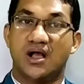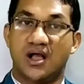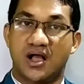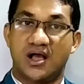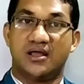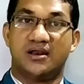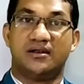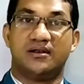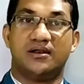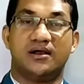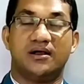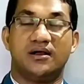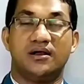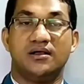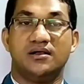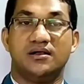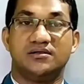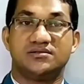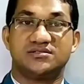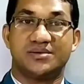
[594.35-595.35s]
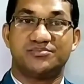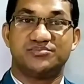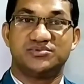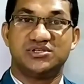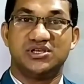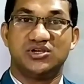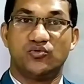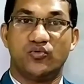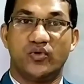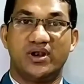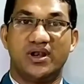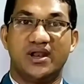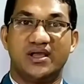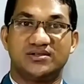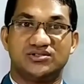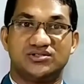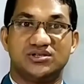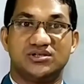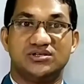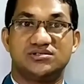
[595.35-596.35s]
and uh, subsequent
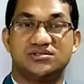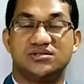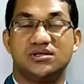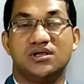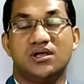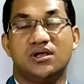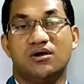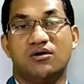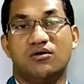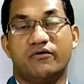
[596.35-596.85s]
lectures,